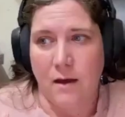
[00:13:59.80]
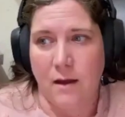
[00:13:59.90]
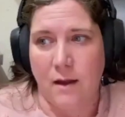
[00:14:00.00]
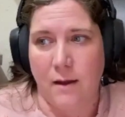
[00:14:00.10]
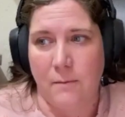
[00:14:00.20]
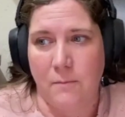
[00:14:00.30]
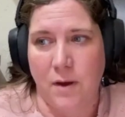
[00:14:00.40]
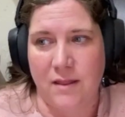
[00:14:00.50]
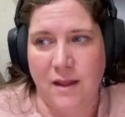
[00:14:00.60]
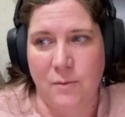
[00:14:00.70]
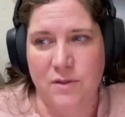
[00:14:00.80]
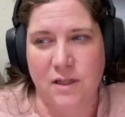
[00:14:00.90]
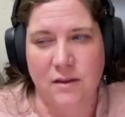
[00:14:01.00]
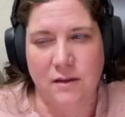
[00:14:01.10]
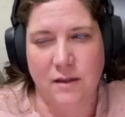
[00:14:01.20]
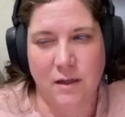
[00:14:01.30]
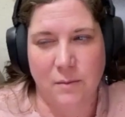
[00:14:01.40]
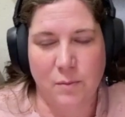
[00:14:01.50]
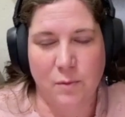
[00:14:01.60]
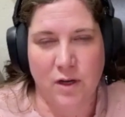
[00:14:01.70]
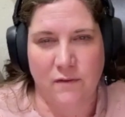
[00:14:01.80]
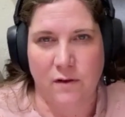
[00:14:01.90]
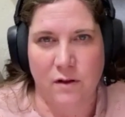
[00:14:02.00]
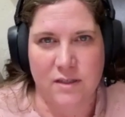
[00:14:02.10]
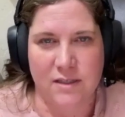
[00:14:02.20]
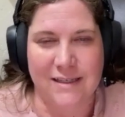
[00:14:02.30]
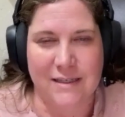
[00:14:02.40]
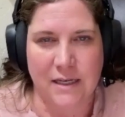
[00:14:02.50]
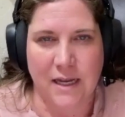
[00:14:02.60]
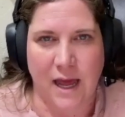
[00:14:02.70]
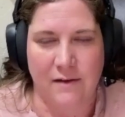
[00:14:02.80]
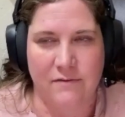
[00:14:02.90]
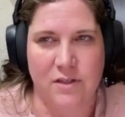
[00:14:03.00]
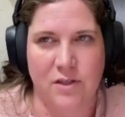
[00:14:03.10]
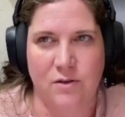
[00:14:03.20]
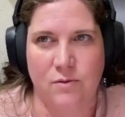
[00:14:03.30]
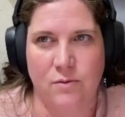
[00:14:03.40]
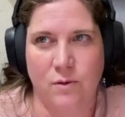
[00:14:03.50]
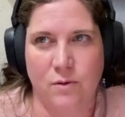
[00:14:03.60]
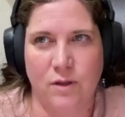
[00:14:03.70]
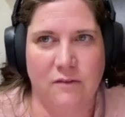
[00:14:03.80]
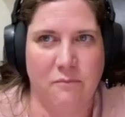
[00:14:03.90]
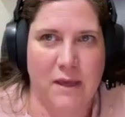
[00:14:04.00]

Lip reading: and that was a little bit more difficult because I did have to leave my